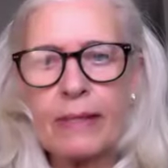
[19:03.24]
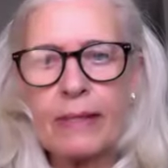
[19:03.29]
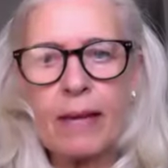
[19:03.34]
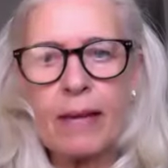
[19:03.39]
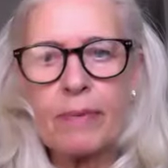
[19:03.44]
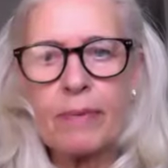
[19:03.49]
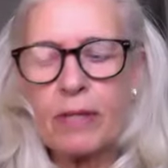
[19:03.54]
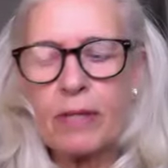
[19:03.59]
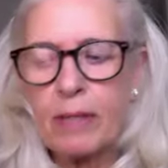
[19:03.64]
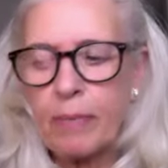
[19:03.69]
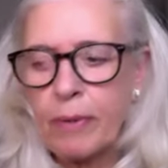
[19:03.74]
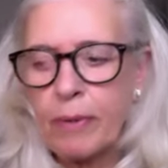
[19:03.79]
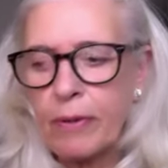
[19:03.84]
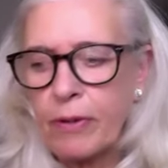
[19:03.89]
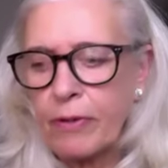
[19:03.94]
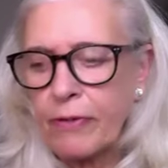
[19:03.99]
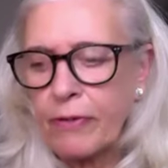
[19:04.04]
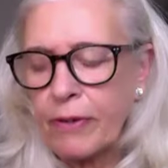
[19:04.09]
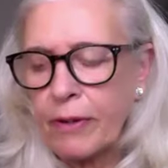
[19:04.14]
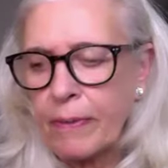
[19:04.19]
absolutely
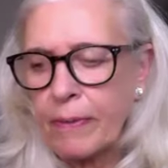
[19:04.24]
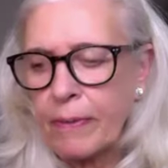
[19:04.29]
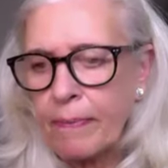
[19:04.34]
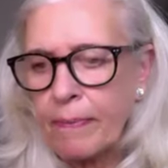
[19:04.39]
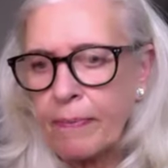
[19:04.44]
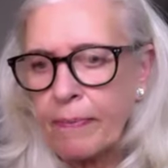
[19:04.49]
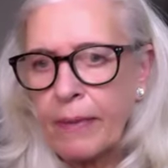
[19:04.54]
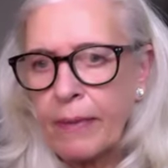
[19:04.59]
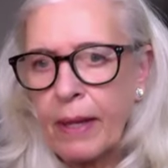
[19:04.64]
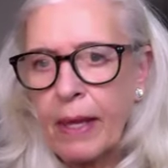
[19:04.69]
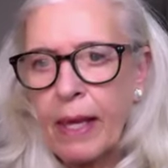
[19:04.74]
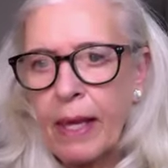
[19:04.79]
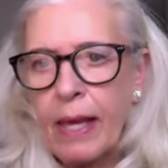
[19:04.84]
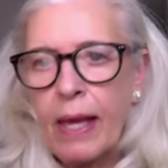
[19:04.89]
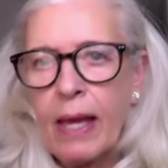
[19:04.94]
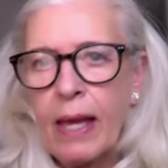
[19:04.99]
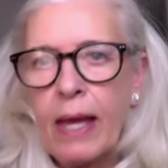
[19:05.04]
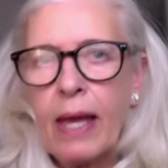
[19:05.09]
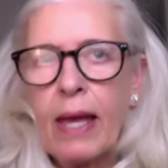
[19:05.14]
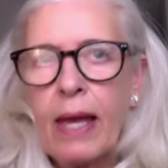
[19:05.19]
beautiful.
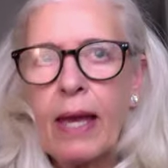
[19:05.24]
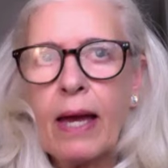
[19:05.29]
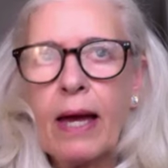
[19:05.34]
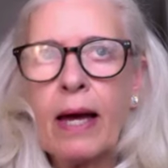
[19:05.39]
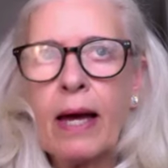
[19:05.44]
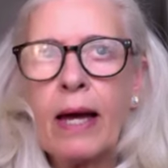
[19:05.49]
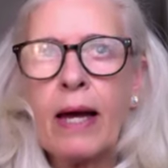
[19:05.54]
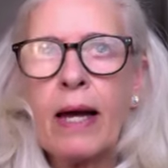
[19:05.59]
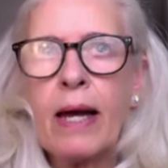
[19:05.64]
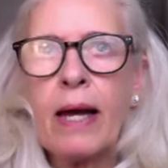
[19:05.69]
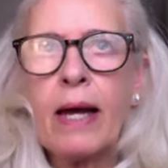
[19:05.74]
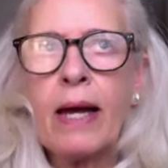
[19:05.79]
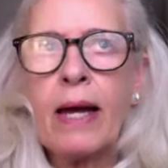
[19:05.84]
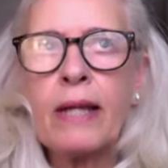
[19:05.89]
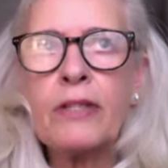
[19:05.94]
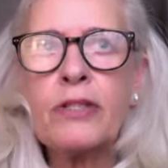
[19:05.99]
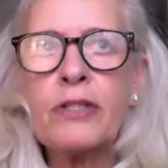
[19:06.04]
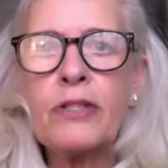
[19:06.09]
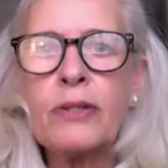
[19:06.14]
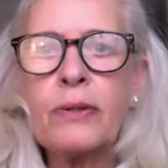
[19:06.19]
I
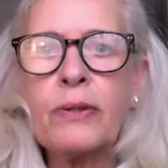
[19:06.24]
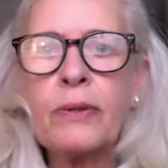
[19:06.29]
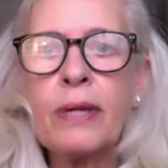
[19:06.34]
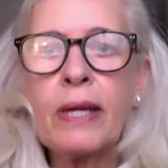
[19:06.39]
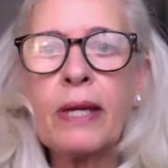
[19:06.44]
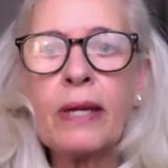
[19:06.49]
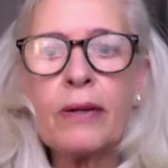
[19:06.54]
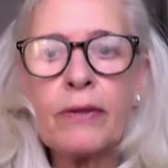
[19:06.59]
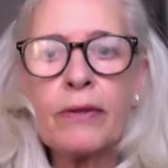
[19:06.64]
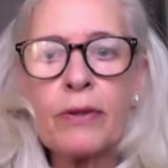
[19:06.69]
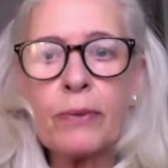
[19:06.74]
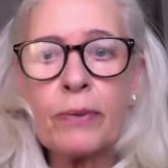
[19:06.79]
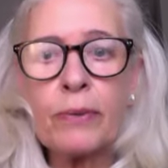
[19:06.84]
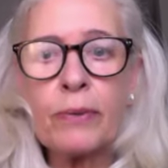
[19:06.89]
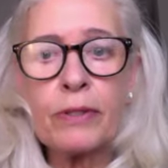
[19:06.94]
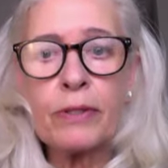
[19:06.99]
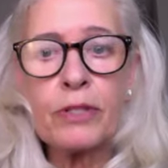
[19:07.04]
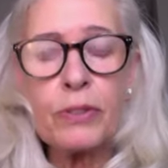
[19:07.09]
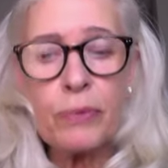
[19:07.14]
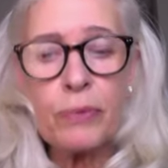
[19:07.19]
do hear the
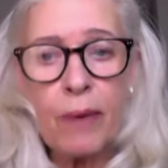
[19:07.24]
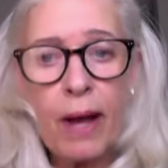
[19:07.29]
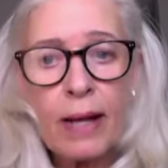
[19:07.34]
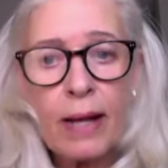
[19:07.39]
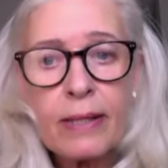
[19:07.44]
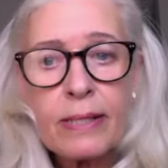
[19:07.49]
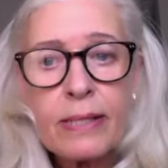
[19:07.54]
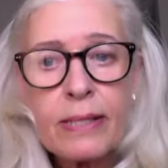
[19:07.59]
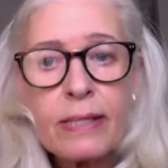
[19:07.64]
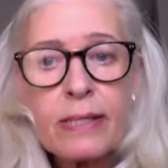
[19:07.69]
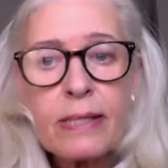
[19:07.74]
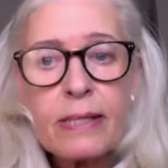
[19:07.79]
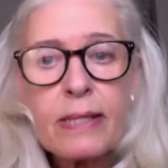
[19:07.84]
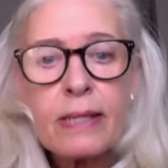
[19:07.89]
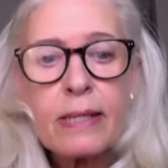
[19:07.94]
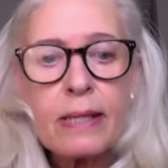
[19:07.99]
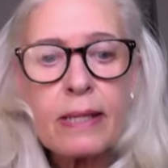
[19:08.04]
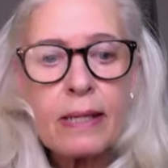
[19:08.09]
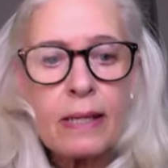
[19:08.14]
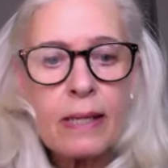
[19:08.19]
word trust
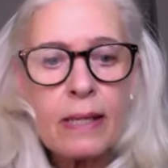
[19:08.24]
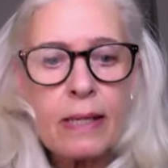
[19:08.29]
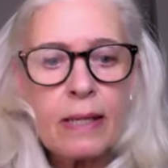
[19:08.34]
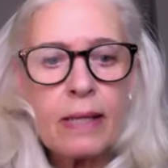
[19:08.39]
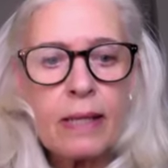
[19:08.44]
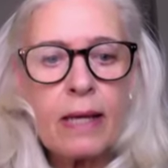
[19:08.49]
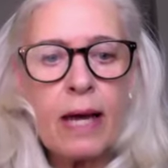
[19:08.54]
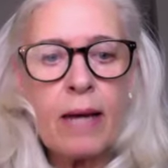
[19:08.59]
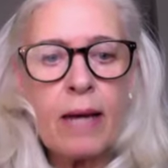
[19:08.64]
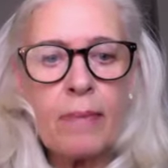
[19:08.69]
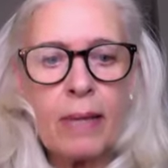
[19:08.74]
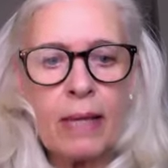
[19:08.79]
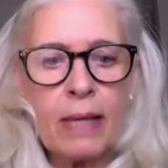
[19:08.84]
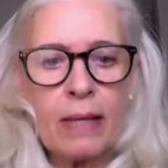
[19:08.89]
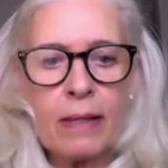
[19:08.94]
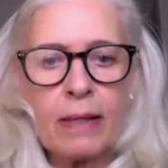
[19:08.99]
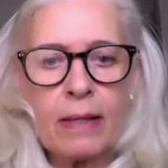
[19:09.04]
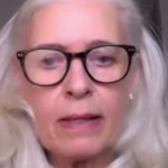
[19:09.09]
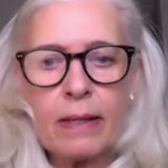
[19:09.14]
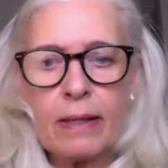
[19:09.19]

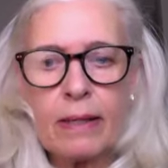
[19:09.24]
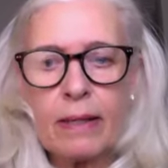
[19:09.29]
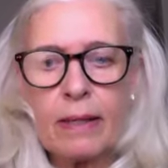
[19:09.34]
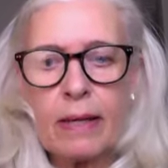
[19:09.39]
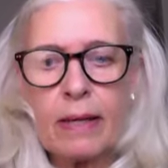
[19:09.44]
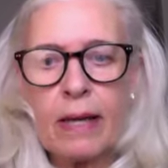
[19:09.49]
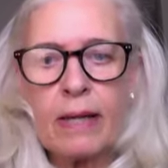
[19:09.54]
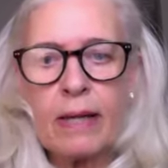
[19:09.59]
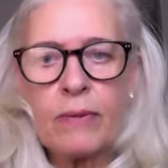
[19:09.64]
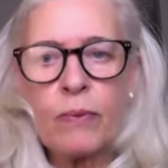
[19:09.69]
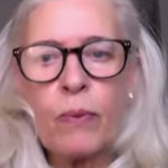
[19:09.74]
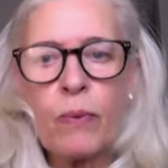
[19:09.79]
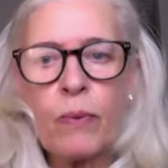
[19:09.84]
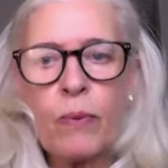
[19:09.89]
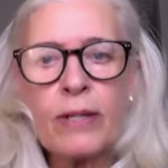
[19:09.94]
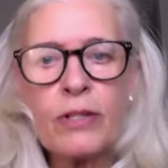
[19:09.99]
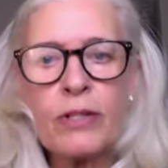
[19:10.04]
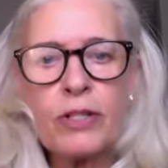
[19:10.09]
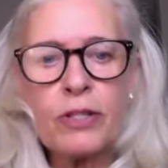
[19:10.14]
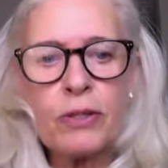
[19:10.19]
coming. And
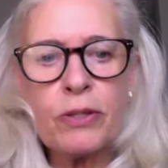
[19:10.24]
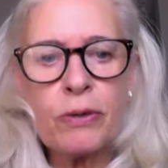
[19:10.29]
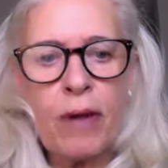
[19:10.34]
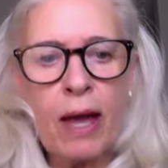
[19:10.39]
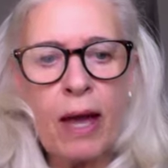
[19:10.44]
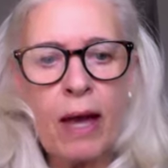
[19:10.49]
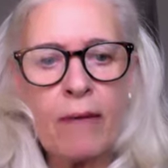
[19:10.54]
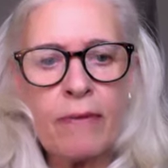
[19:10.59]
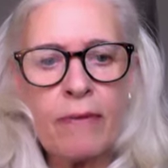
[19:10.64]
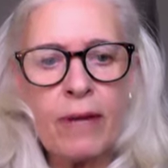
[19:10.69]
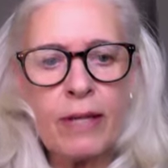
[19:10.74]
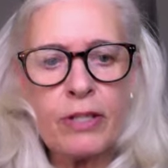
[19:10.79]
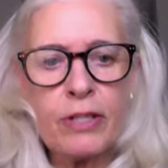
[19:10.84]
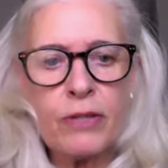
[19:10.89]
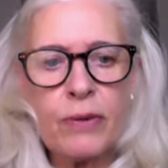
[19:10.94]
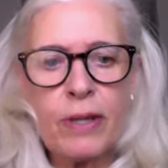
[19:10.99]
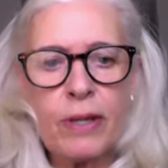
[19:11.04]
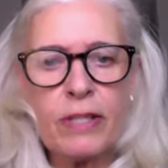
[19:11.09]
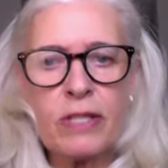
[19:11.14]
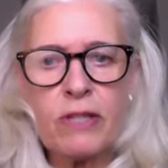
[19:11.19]
once you have that
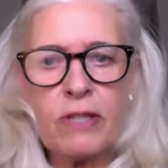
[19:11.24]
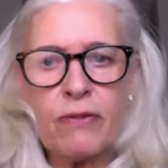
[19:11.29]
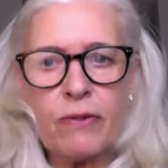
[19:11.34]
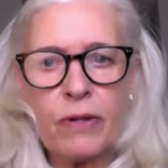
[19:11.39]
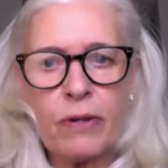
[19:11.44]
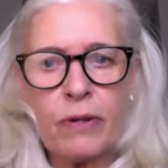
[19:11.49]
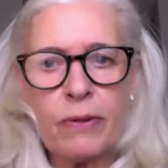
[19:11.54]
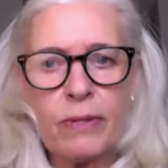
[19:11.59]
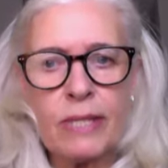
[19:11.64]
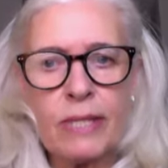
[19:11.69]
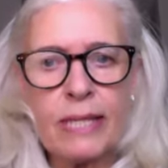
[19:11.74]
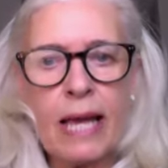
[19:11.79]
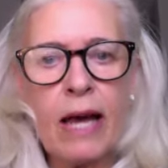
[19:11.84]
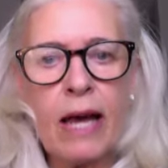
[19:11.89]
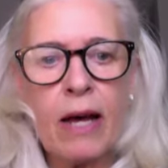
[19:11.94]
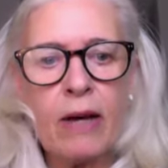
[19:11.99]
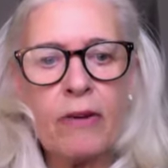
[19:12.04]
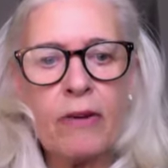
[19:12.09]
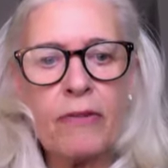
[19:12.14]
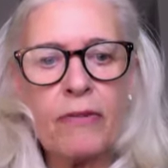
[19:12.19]
trust for
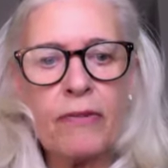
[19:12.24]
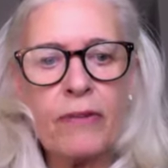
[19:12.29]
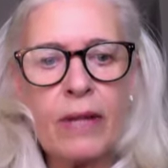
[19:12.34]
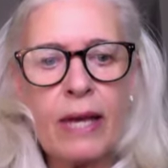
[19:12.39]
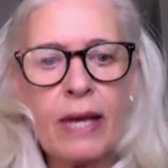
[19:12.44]
yourself,